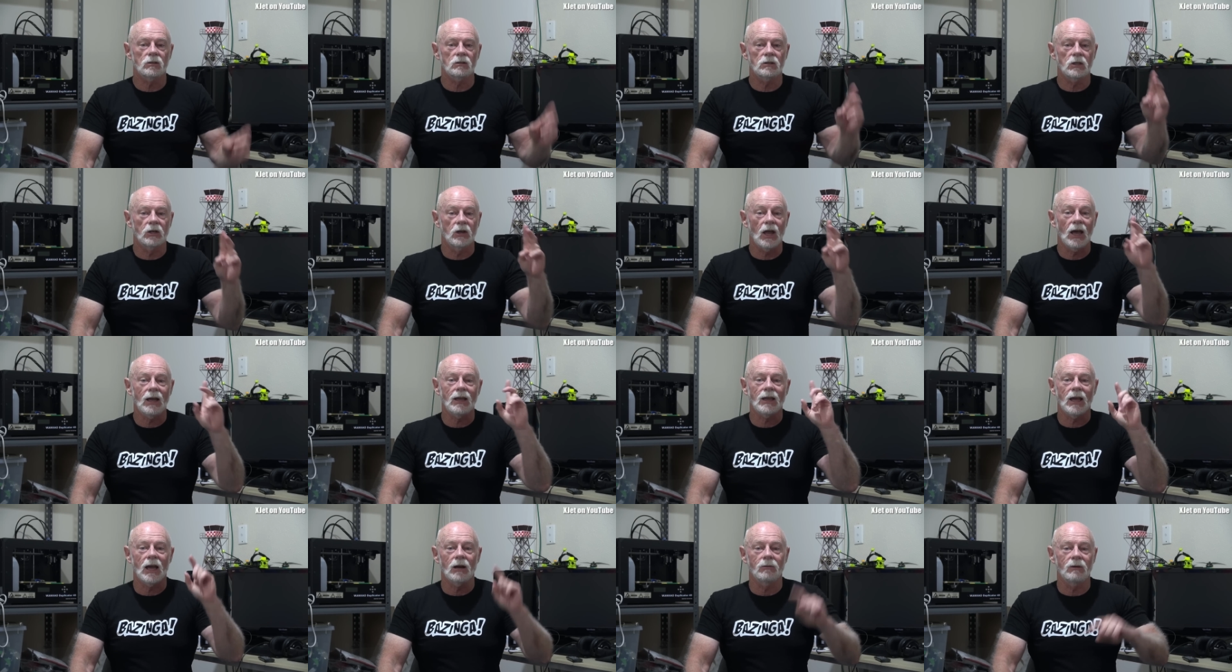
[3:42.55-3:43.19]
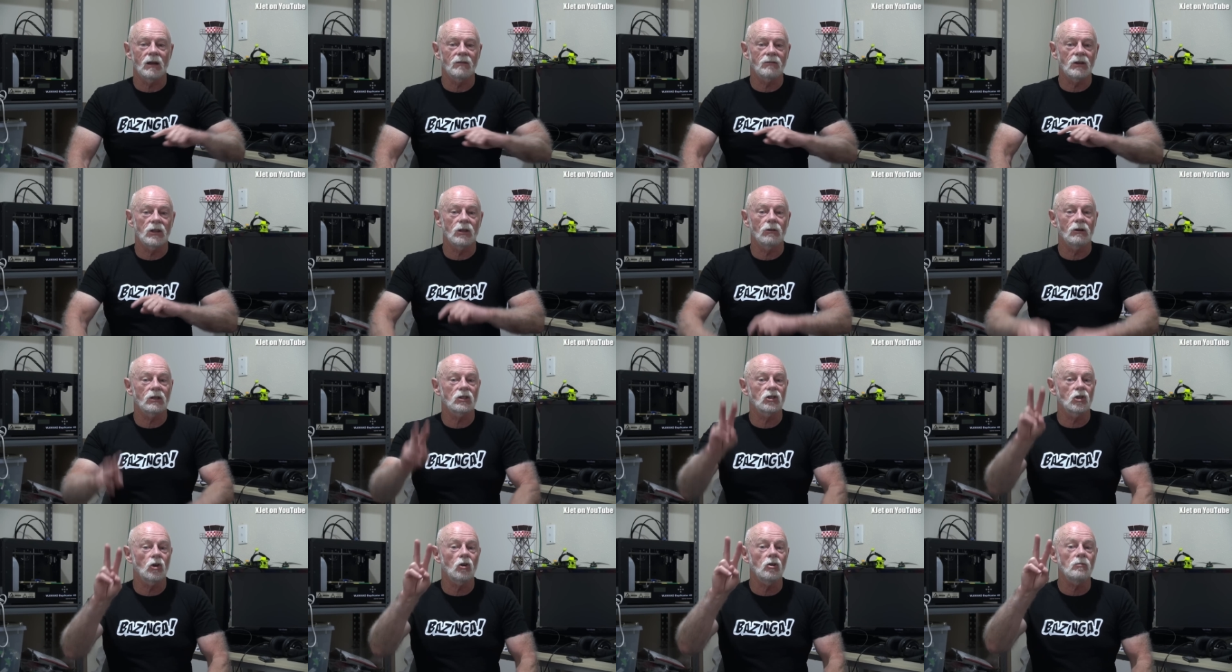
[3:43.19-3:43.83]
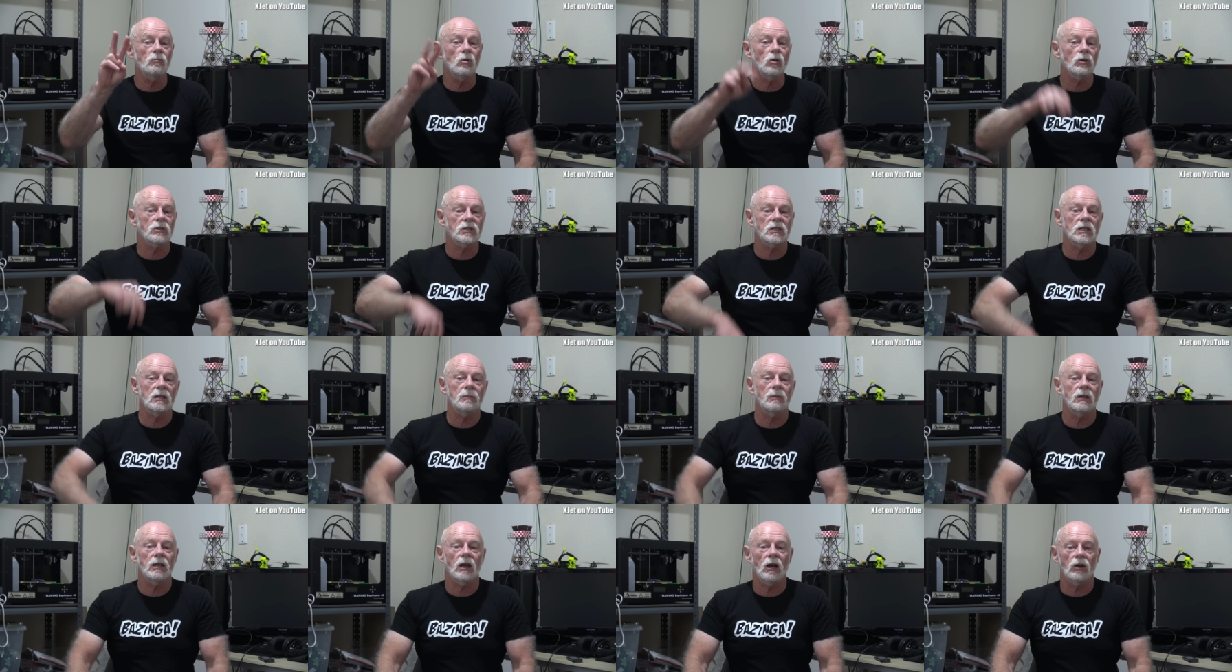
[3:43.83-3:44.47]
Today, however, there are two more
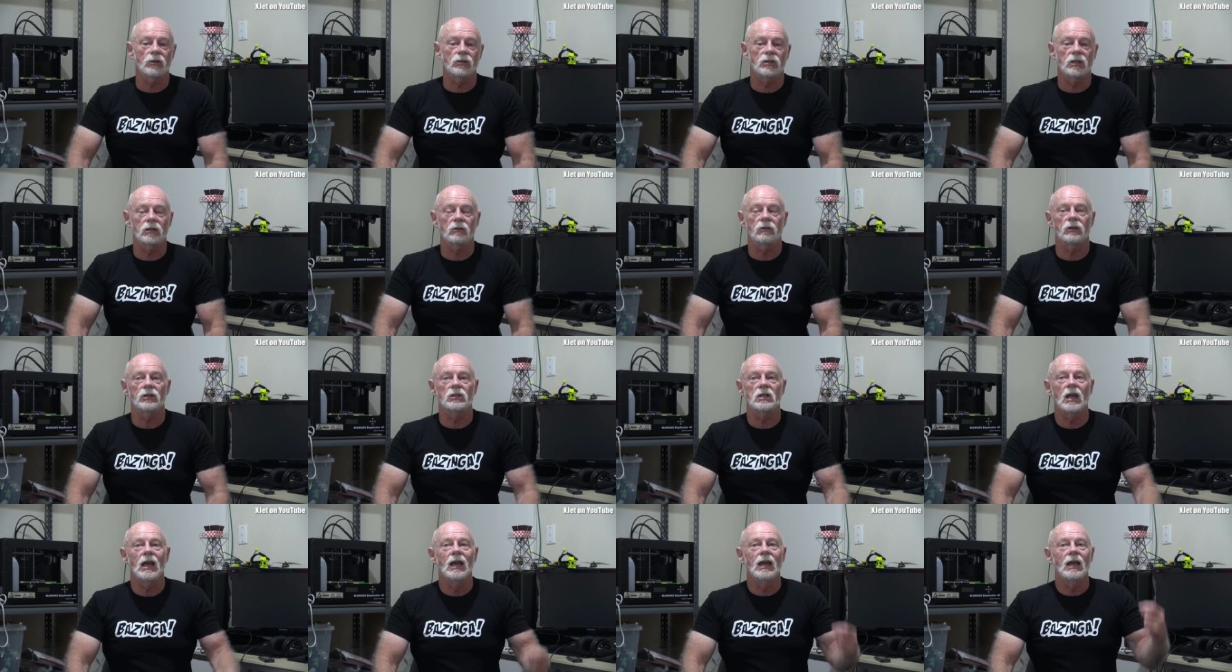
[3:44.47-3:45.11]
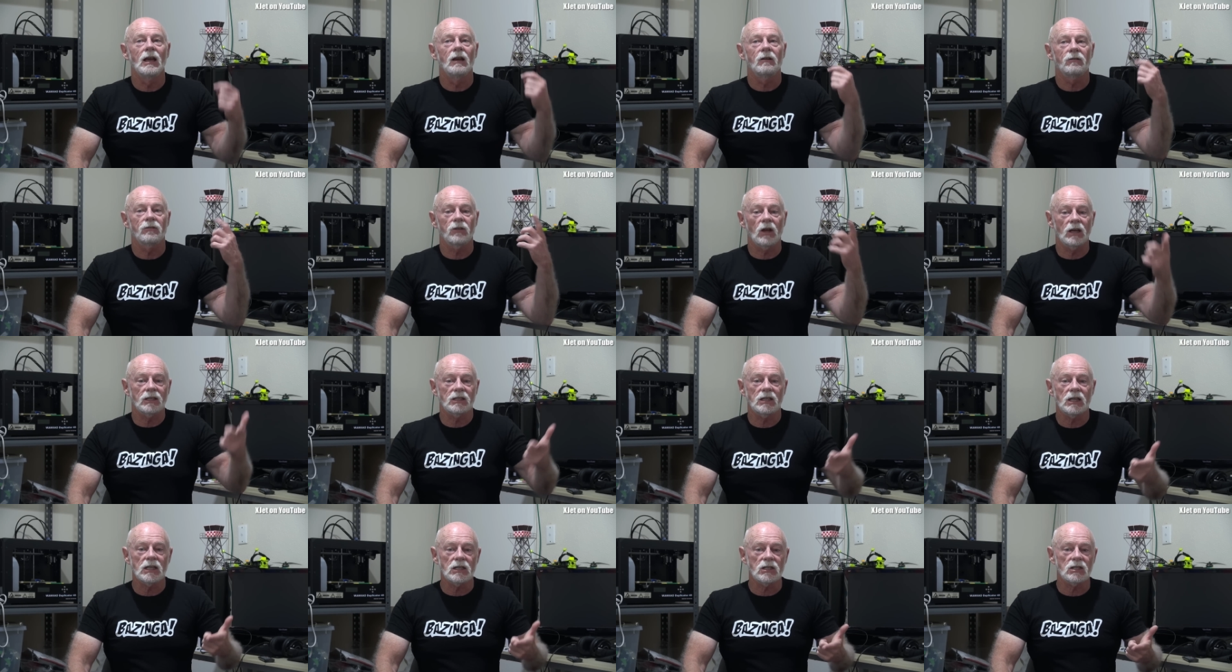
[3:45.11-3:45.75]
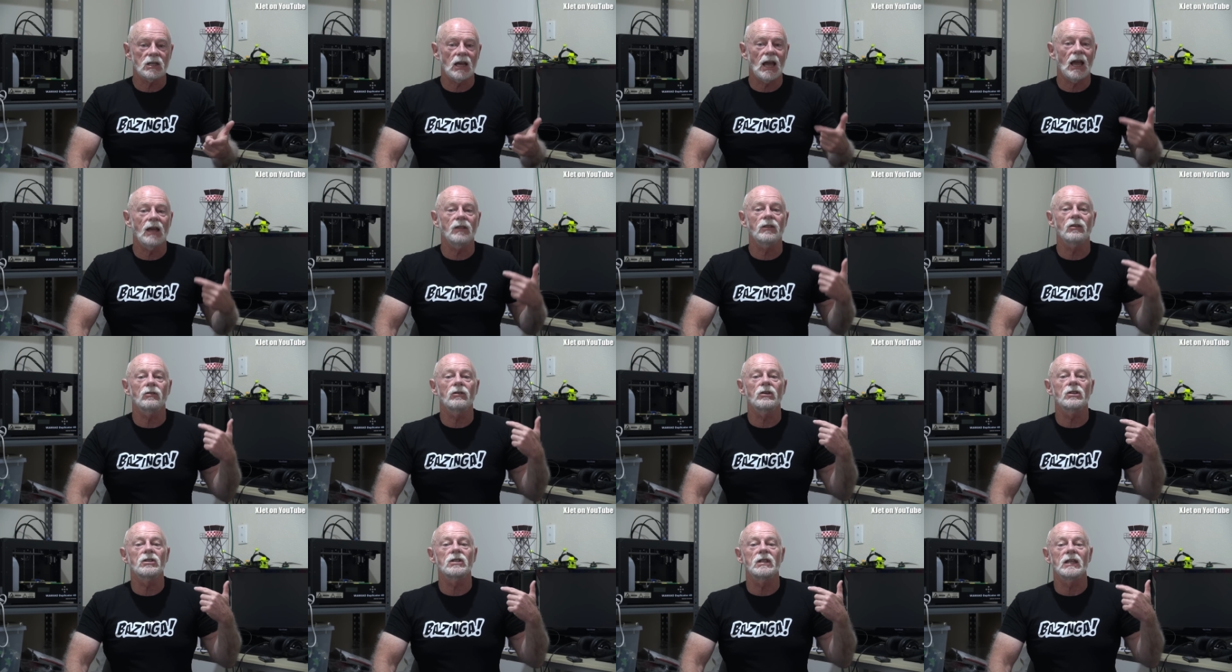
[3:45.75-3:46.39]
CBOs. There is Flight Test and
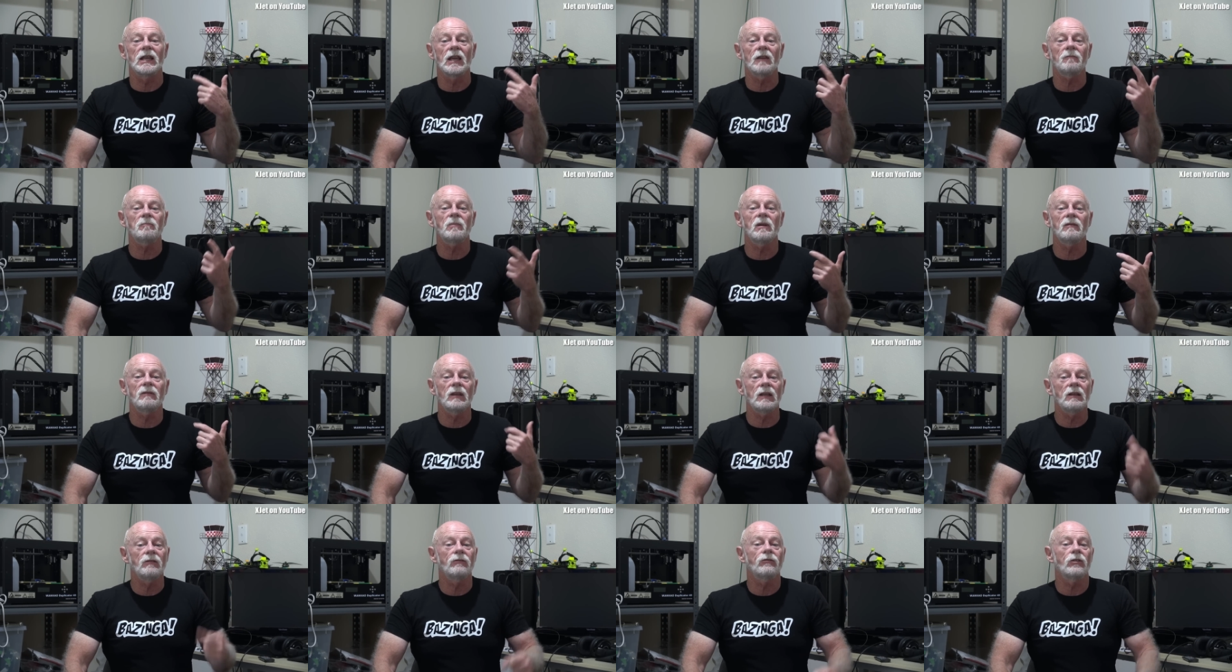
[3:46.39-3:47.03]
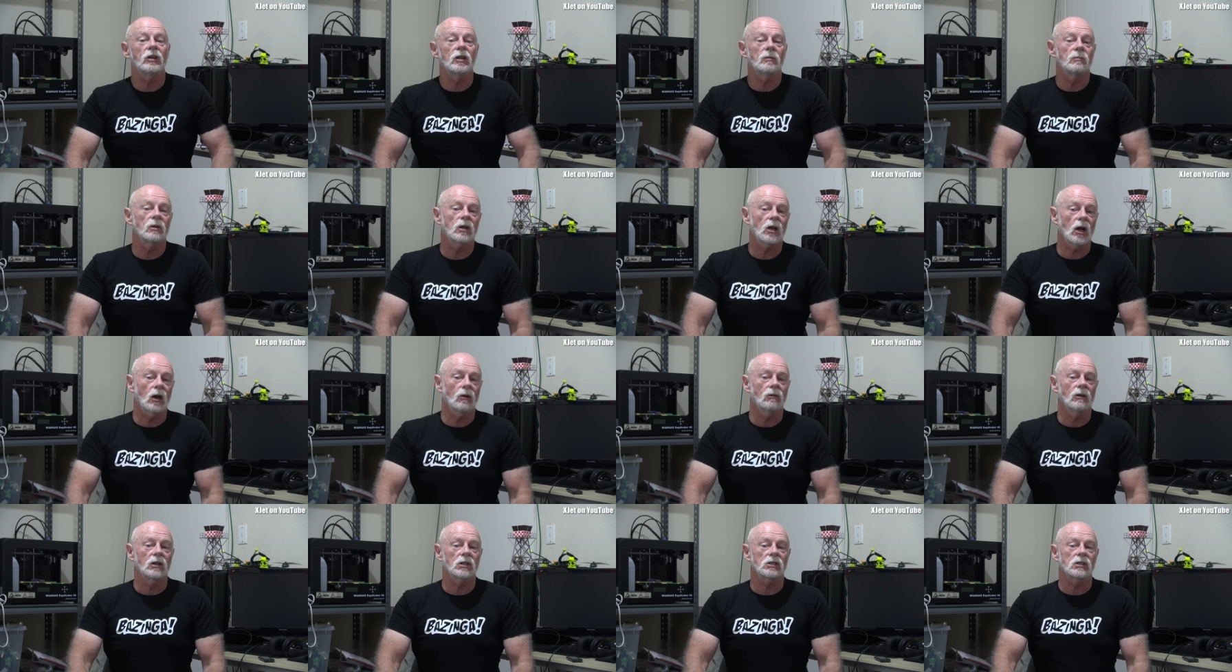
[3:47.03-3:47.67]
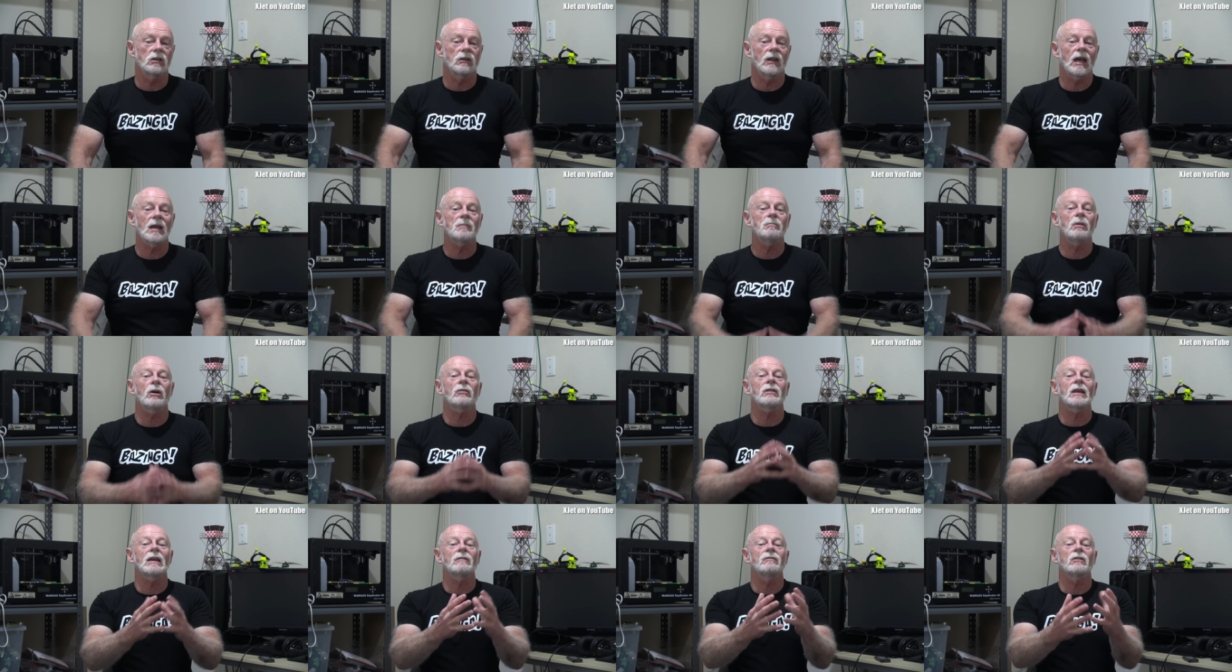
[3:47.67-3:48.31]
there is the FPV Freedom Coalition. They
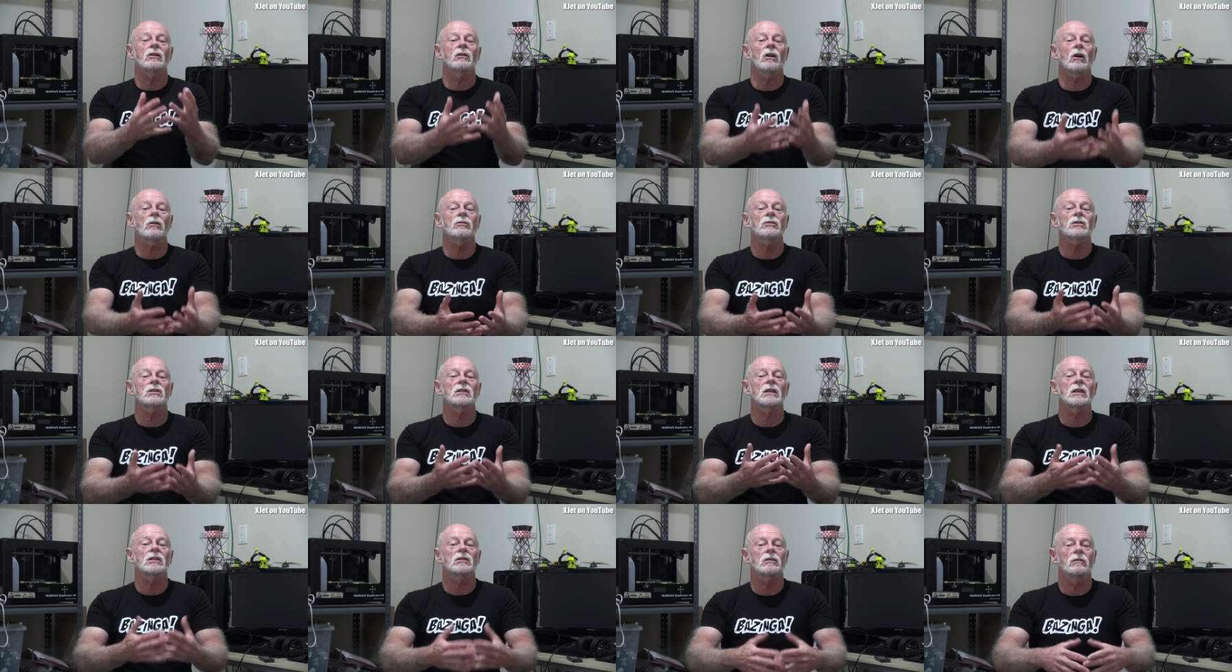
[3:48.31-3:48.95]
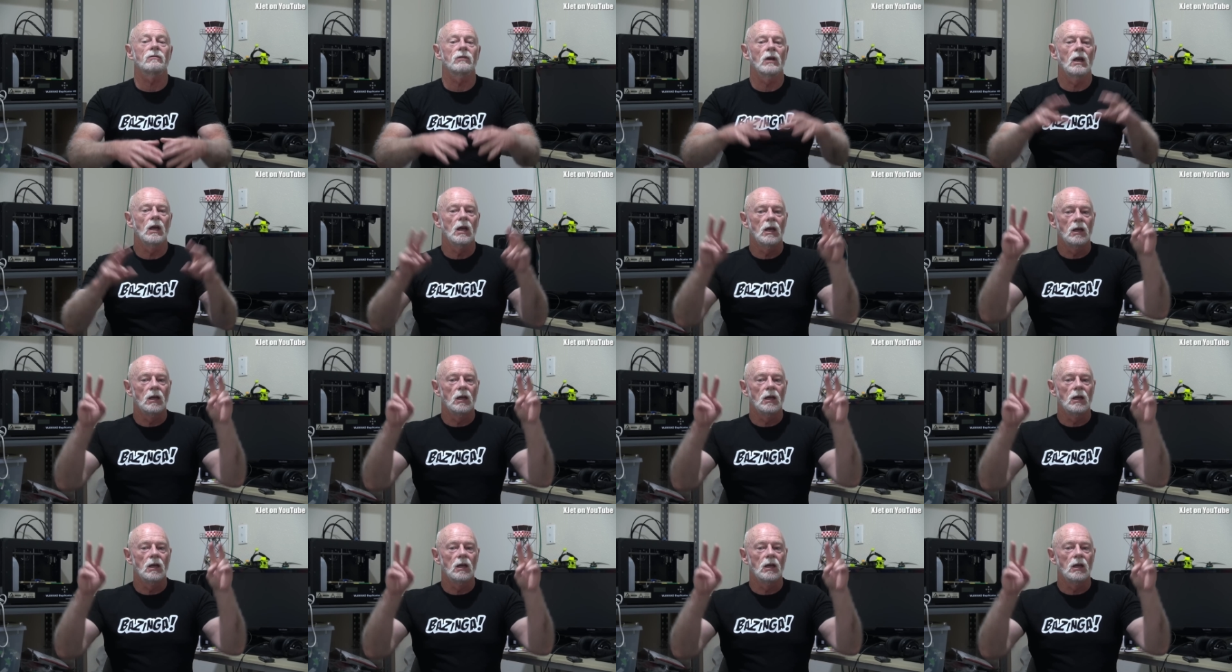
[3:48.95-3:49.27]
both have their own sets of